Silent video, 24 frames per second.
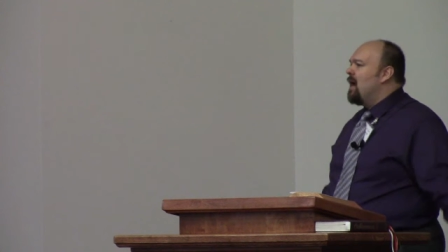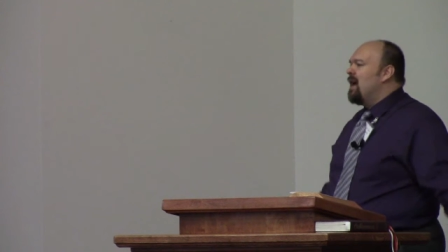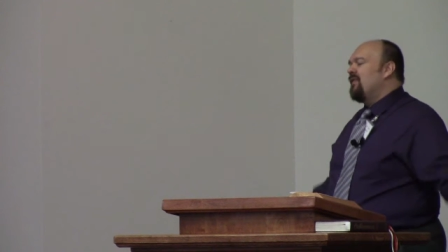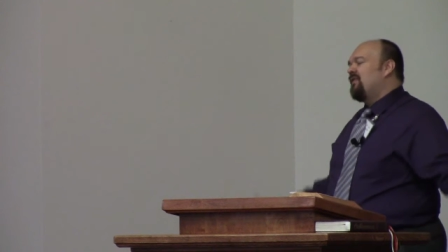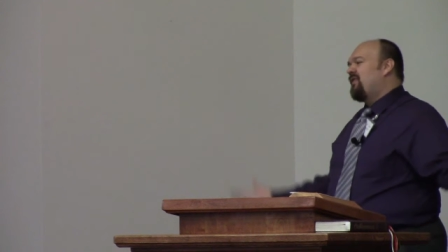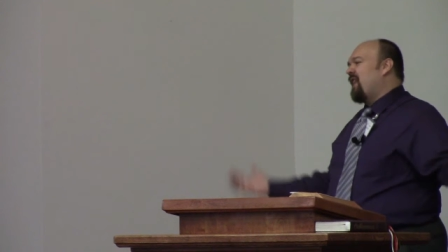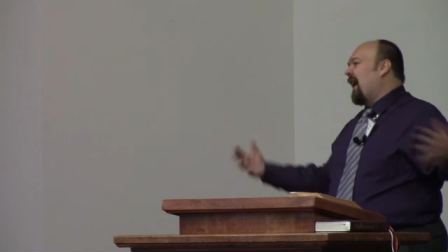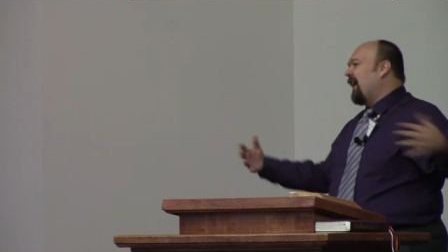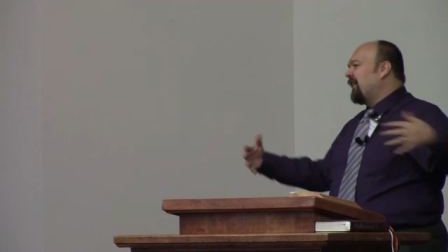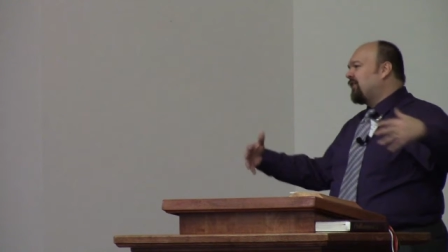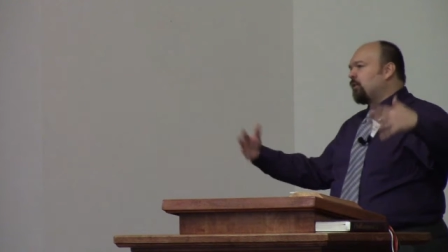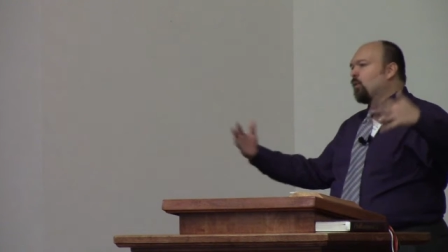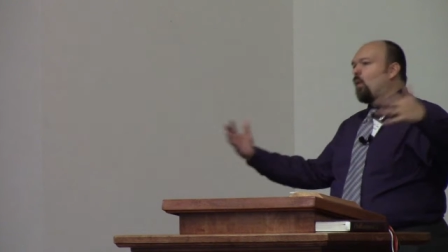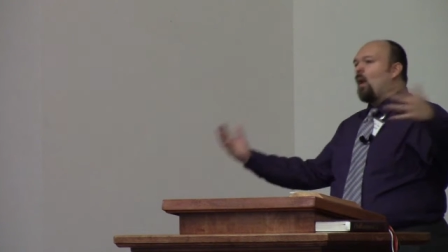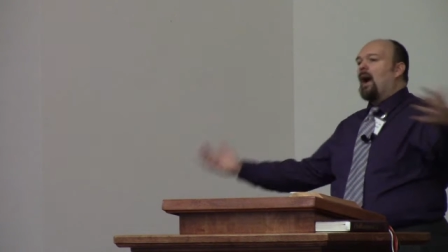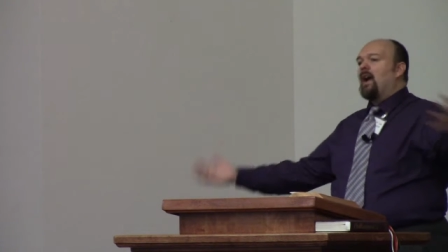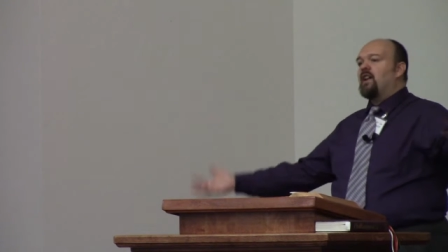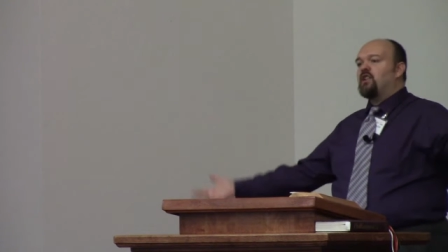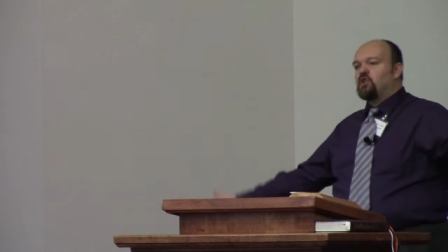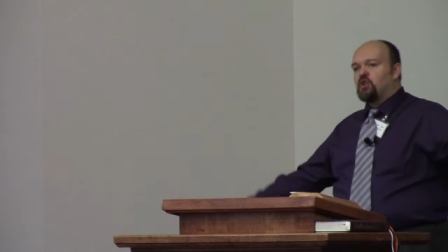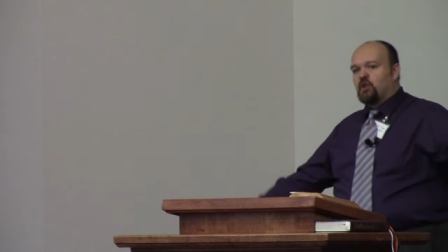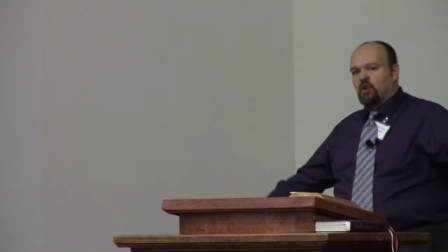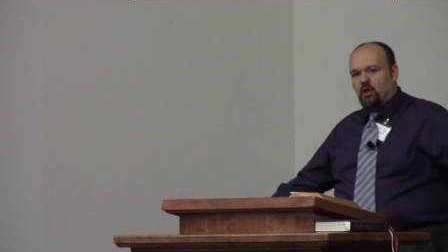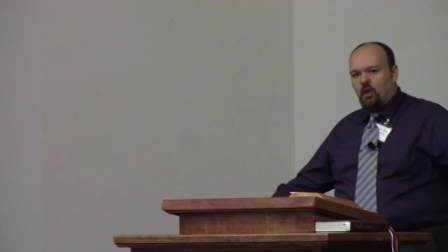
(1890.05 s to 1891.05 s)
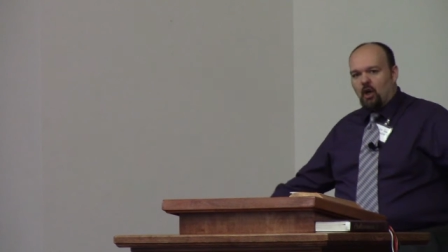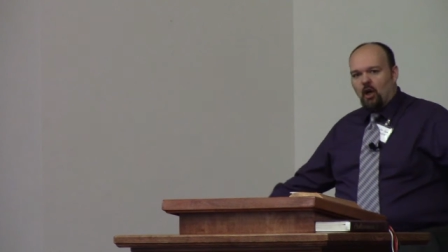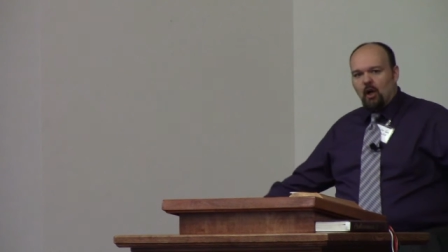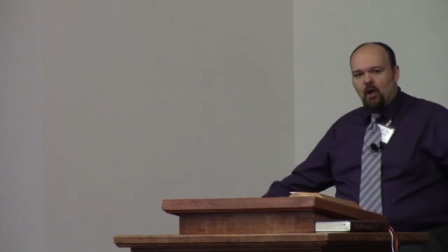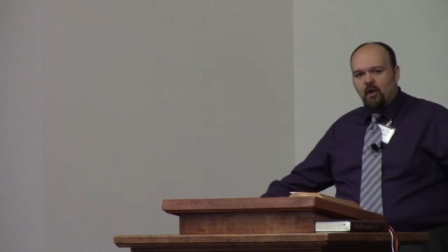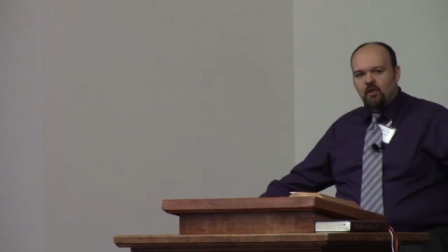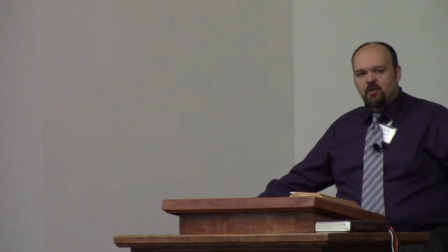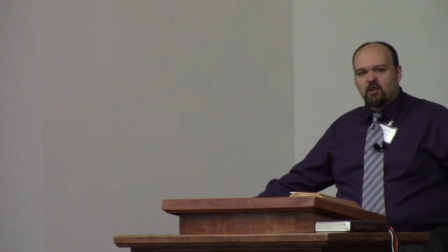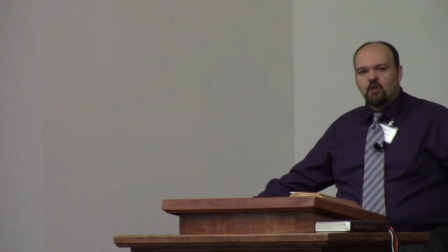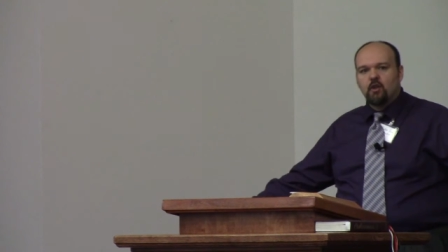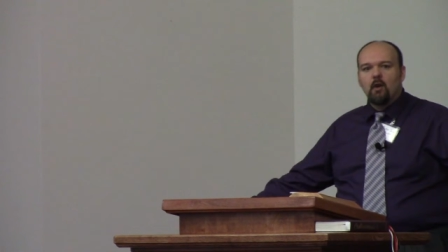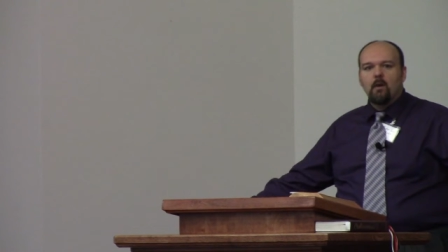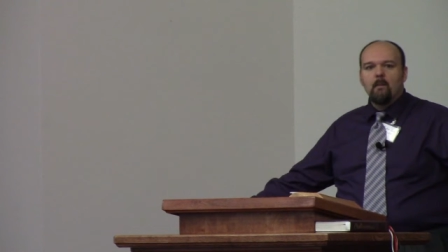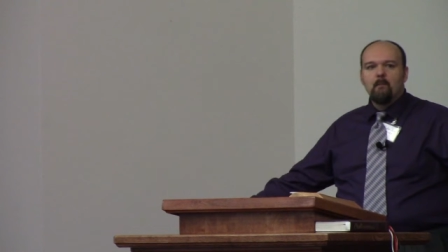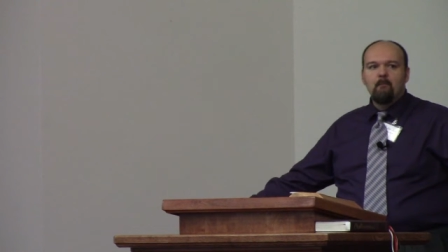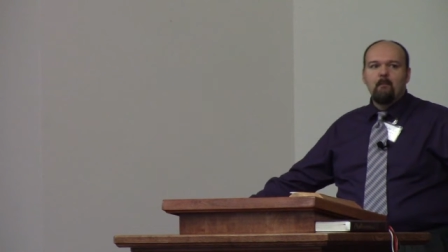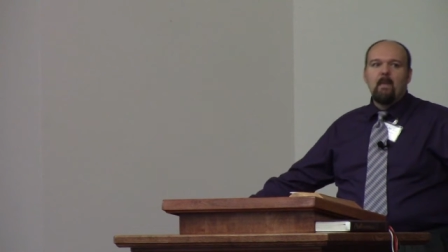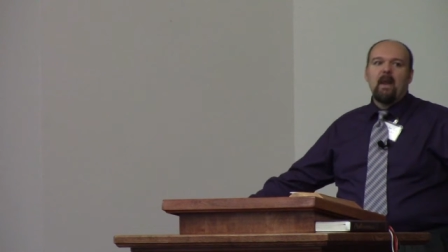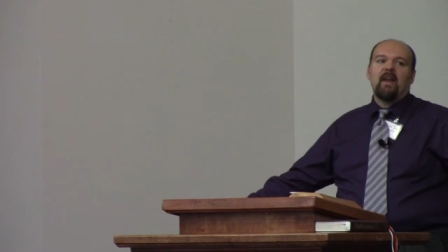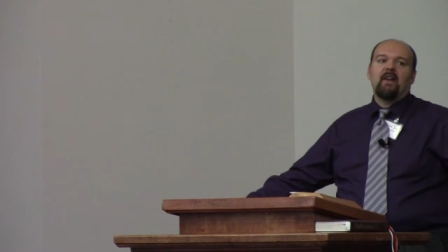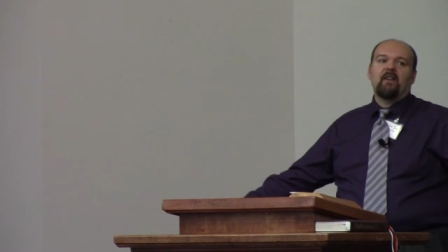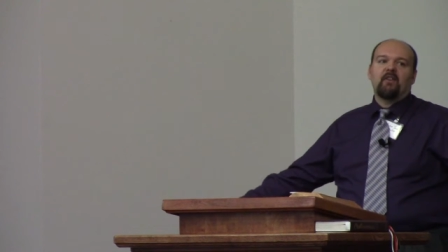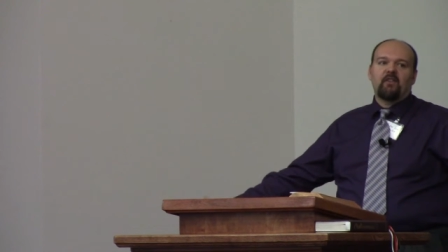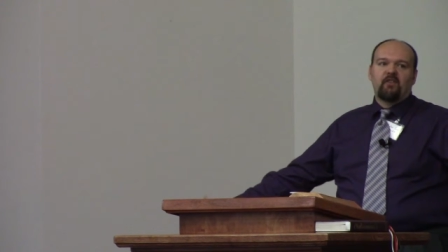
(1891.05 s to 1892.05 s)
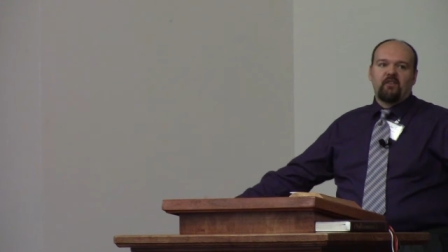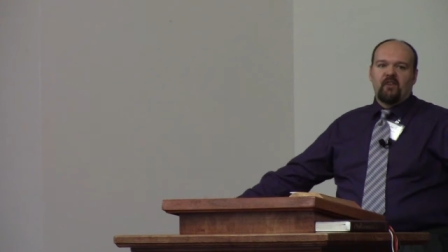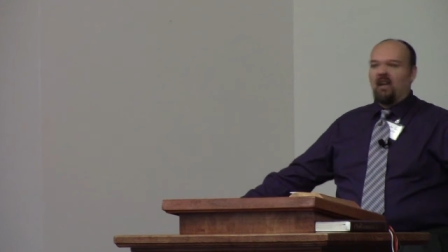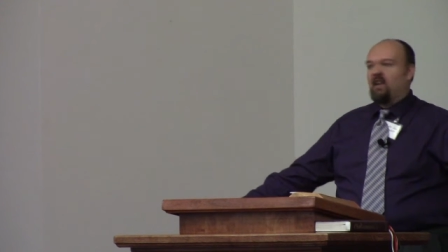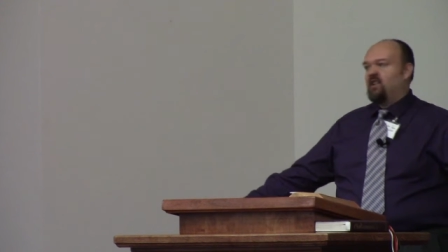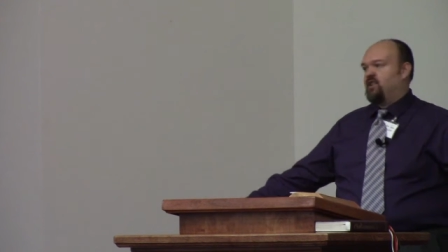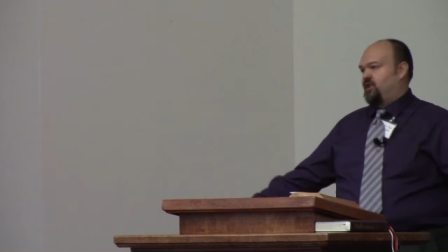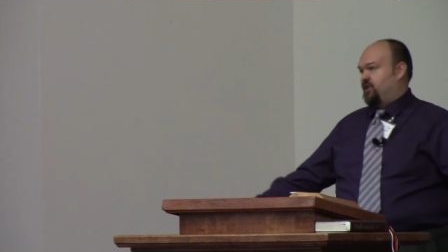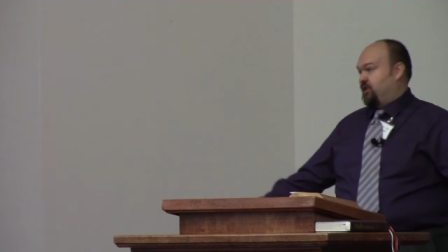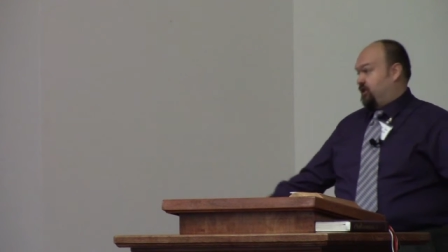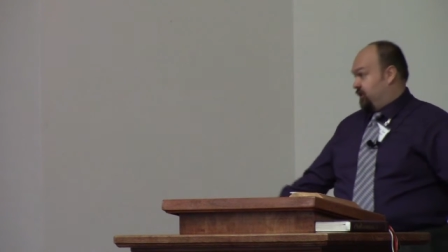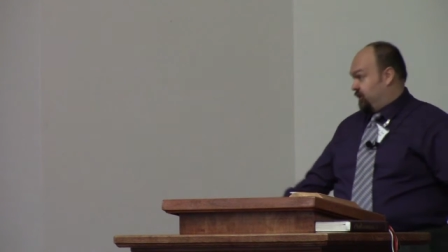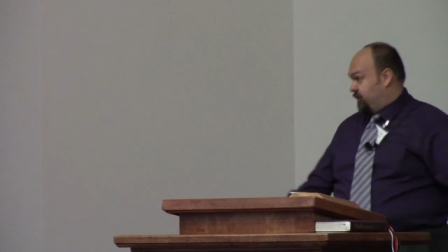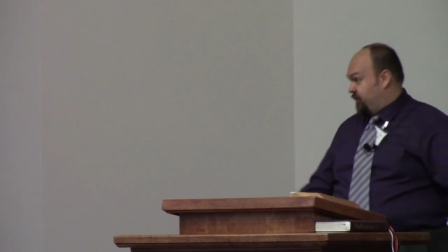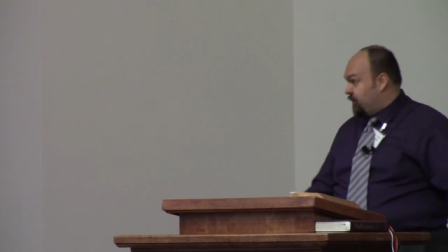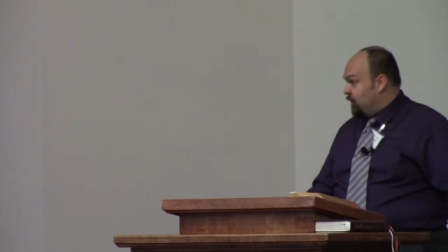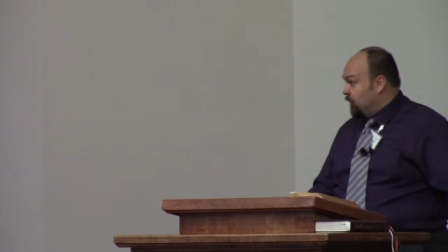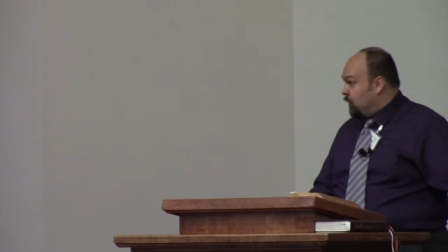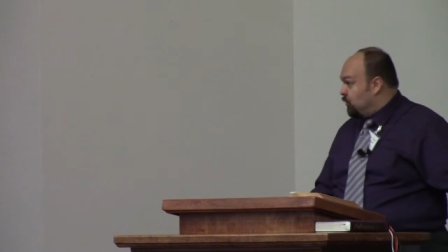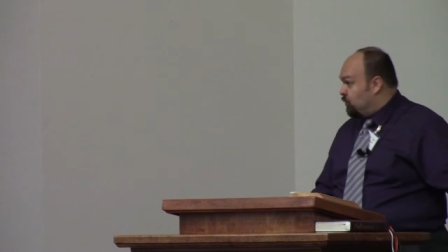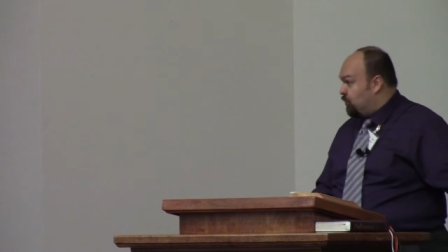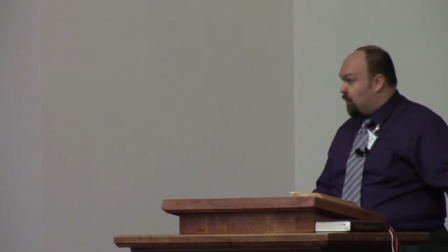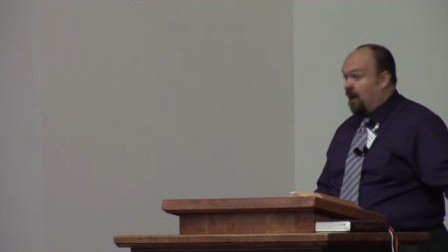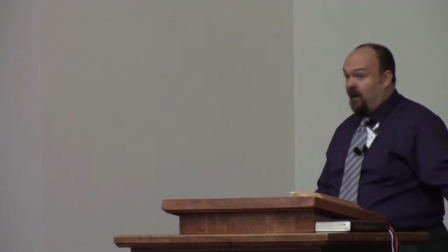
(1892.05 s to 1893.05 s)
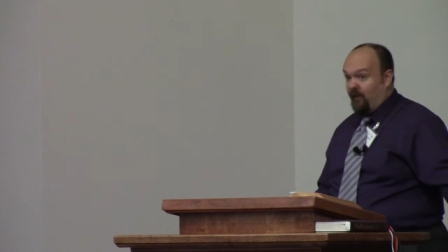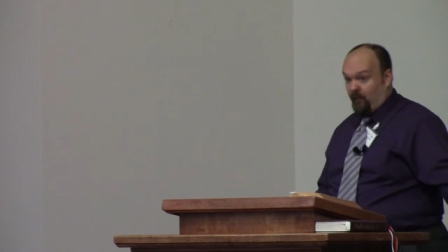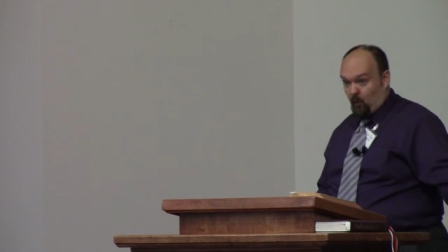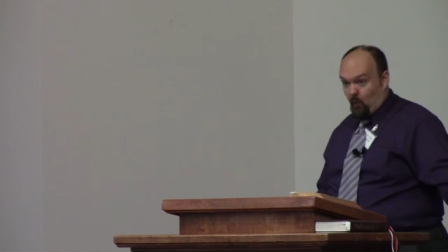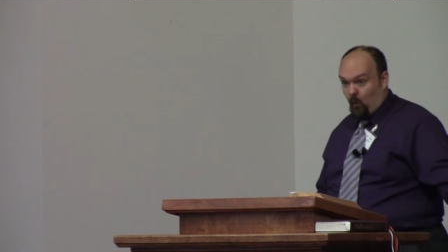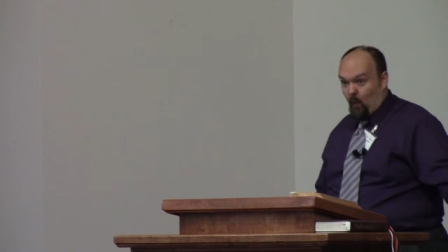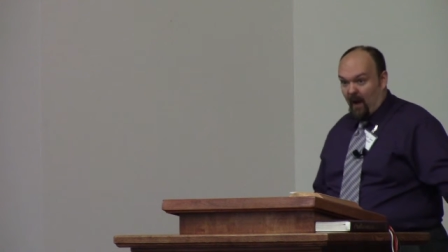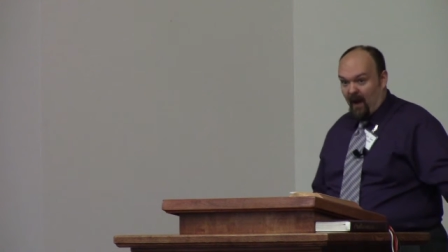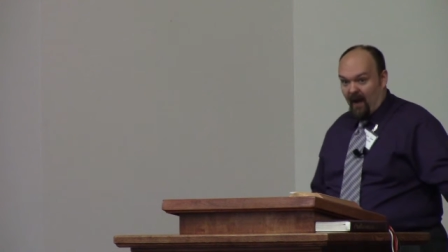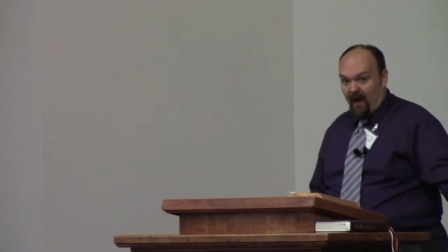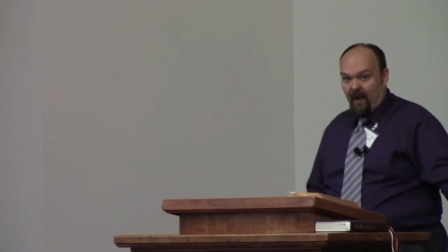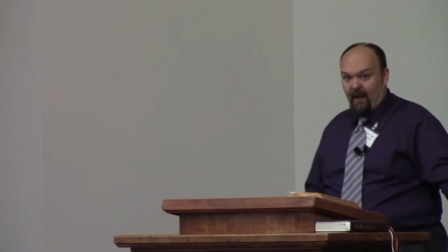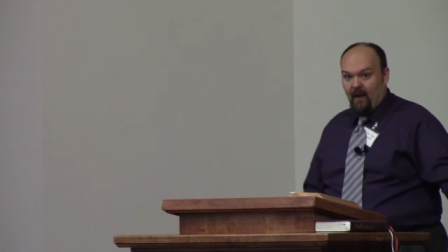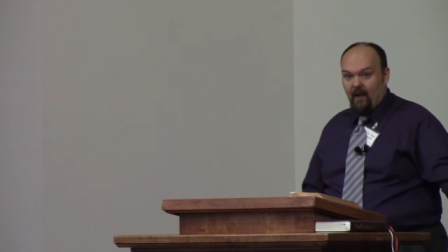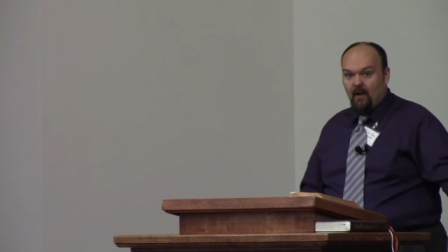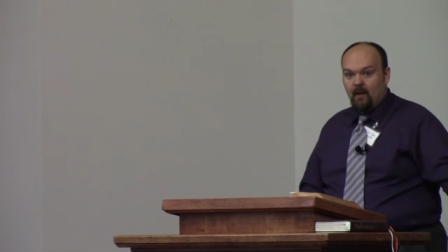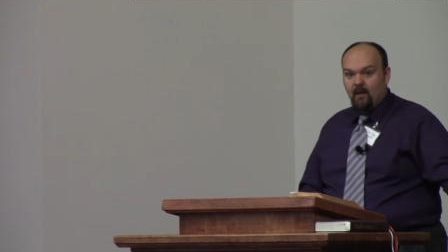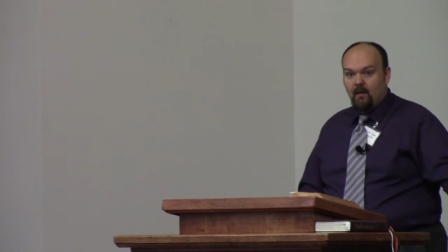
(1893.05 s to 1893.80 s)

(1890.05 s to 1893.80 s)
That's why church makes sense to do, by the way.